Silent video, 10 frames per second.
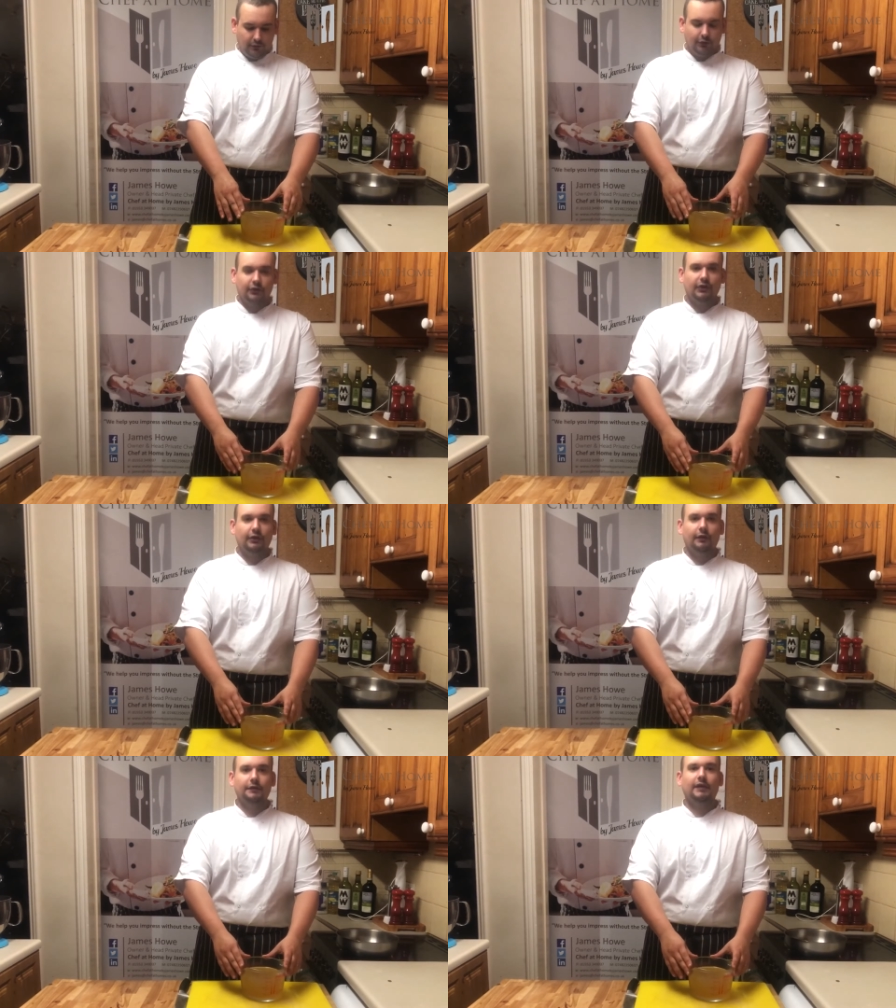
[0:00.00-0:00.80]
just
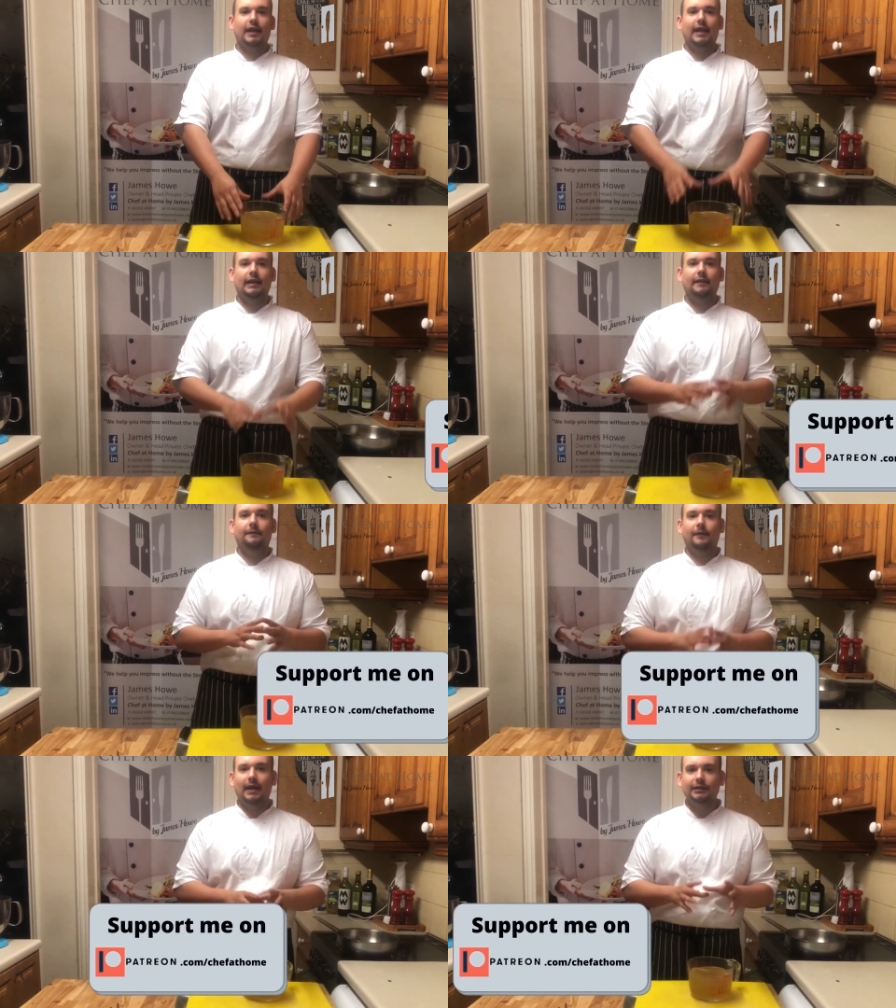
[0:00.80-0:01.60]
enough so that any
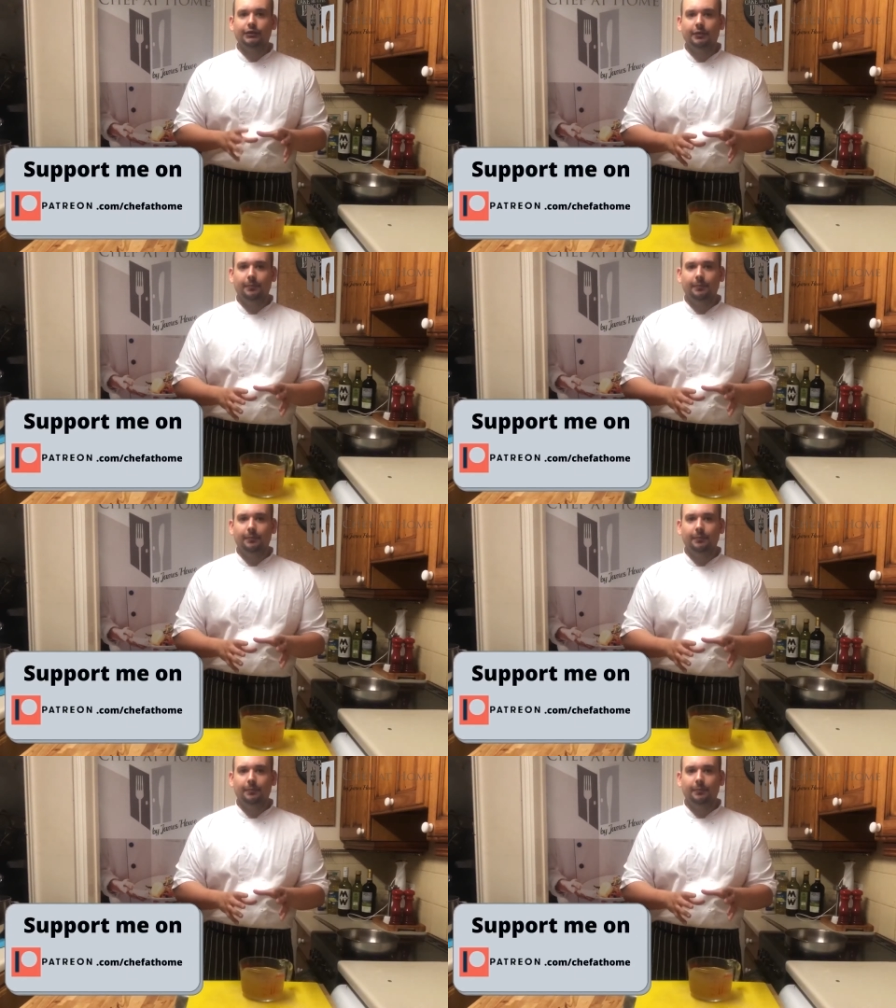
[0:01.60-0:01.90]
fats or